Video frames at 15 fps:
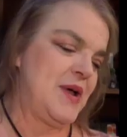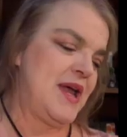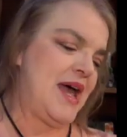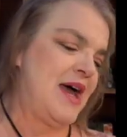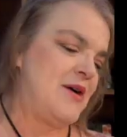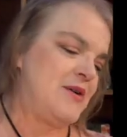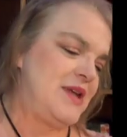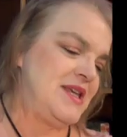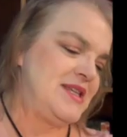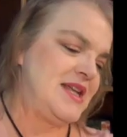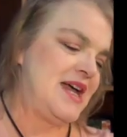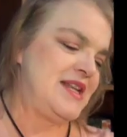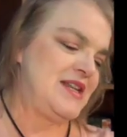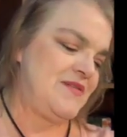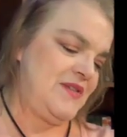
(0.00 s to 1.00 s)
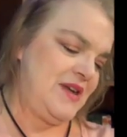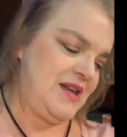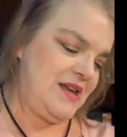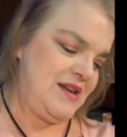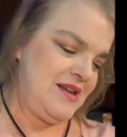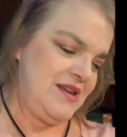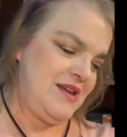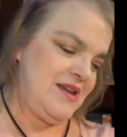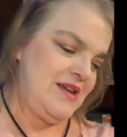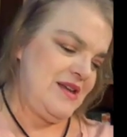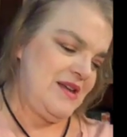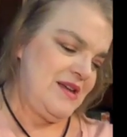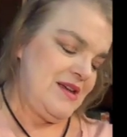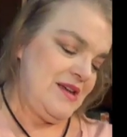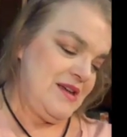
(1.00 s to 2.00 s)
out. He's not defeated.
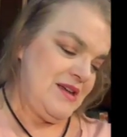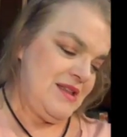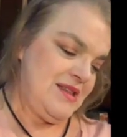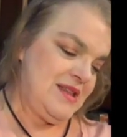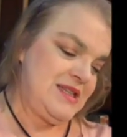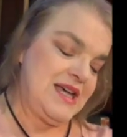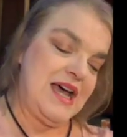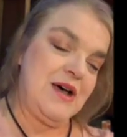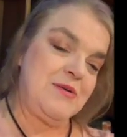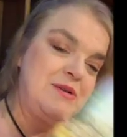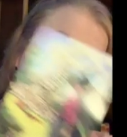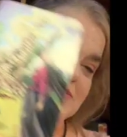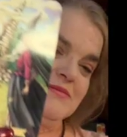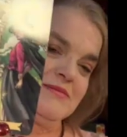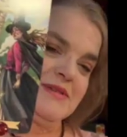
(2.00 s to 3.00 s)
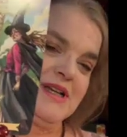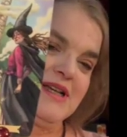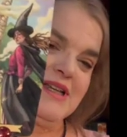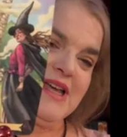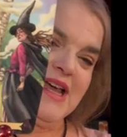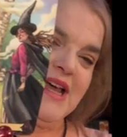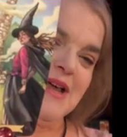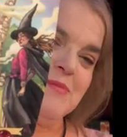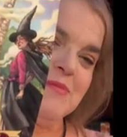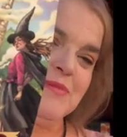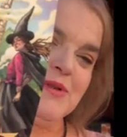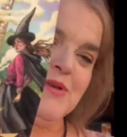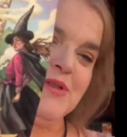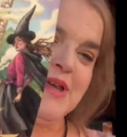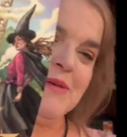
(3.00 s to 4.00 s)
The Tower, well, yeah, I
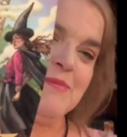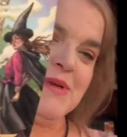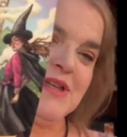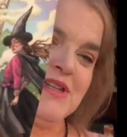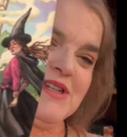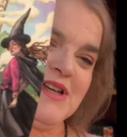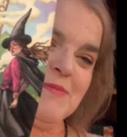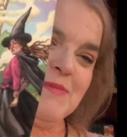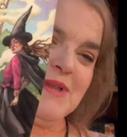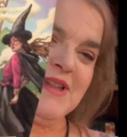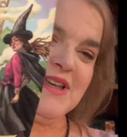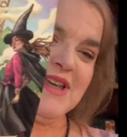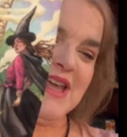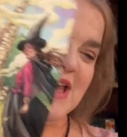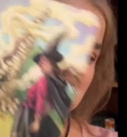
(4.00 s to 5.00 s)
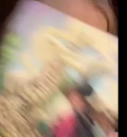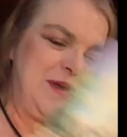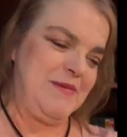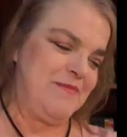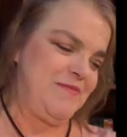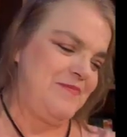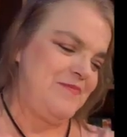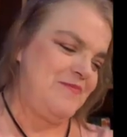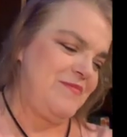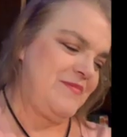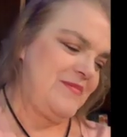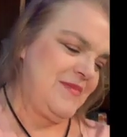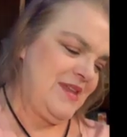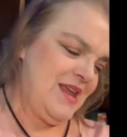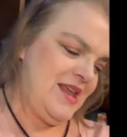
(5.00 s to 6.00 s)
blew that bitch up and look at me.
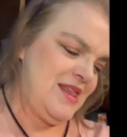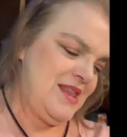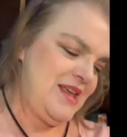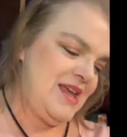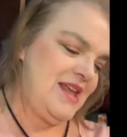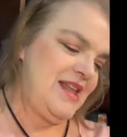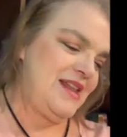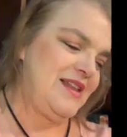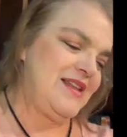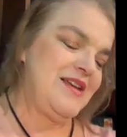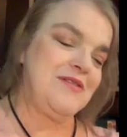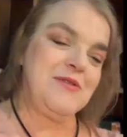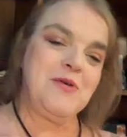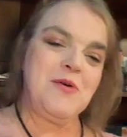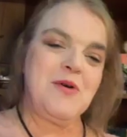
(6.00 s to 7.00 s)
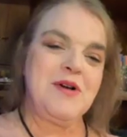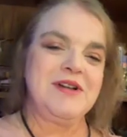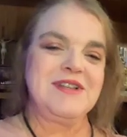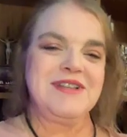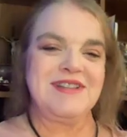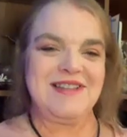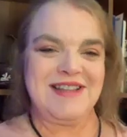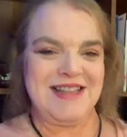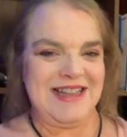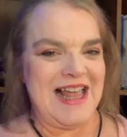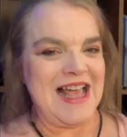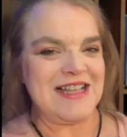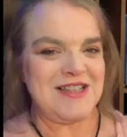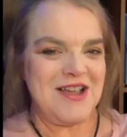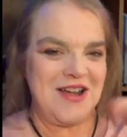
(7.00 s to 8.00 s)
And then, of course, the
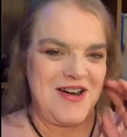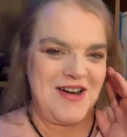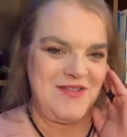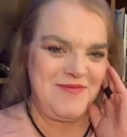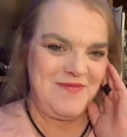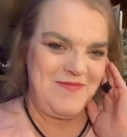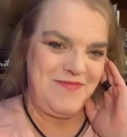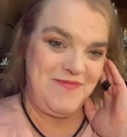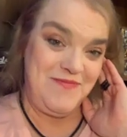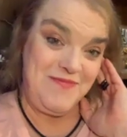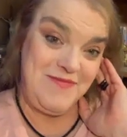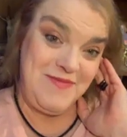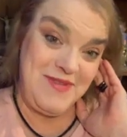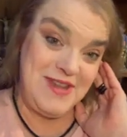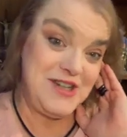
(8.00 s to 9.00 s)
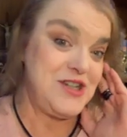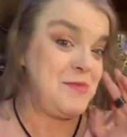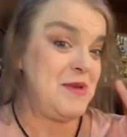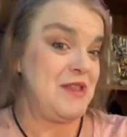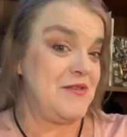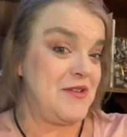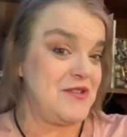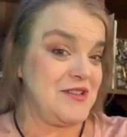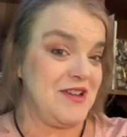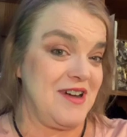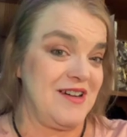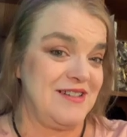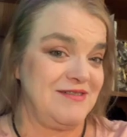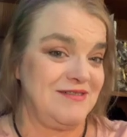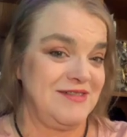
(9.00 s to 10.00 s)
last card, should be the first card,